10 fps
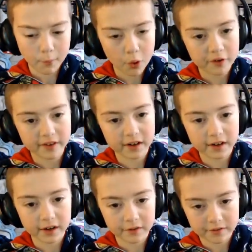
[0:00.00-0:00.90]
than
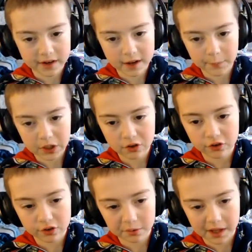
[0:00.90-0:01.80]
enough damage
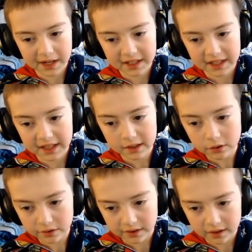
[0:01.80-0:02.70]
so that it
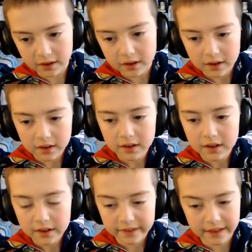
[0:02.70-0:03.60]
kills it,
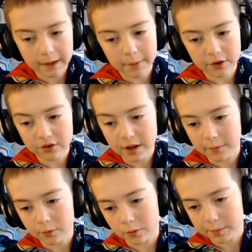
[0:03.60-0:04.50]
that much
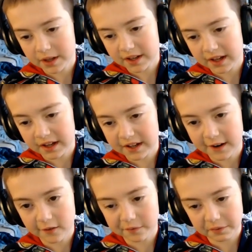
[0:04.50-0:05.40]
damage will be taken
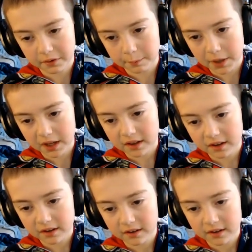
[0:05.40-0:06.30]
out of the
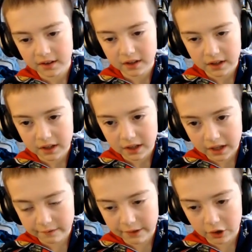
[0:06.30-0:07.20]
spike.
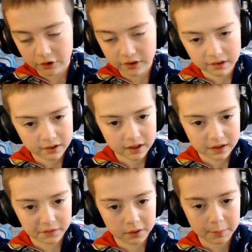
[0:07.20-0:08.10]
If the
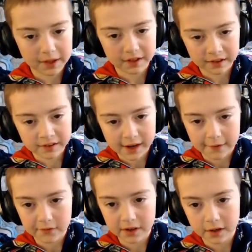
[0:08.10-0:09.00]
spike doesn't have
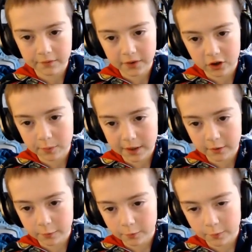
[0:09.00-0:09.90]
enough
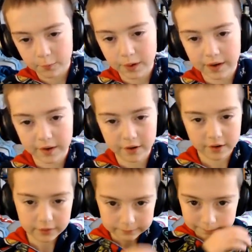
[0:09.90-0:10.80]
HP where
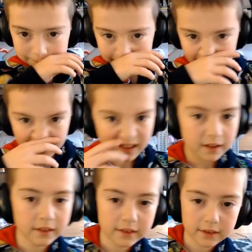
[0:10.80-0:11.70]

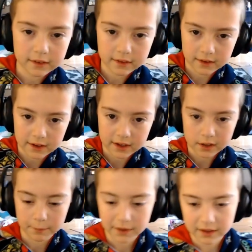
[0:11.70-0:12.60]
the
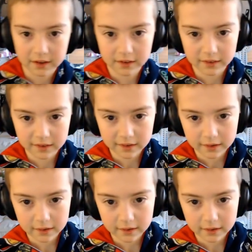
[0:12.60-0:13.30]
enemies,